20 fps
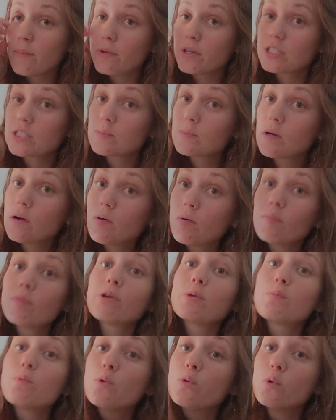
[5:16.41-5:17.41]
but it's
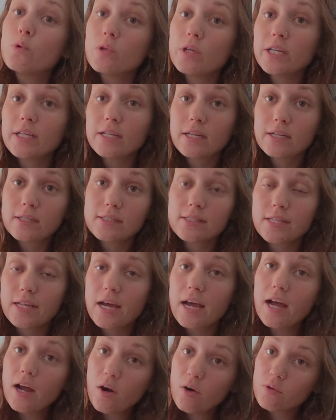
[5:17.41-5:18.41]
probably pooling next to the
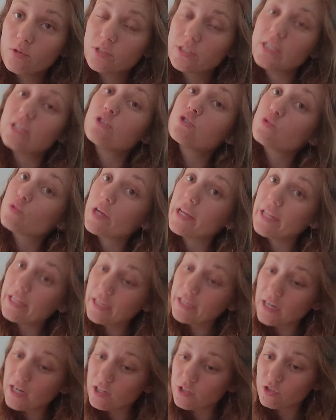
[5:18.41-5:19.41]
house and
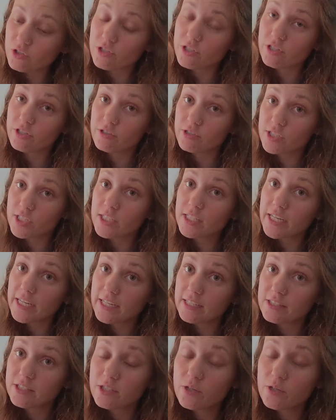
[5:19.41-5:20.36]
draining under to those clays.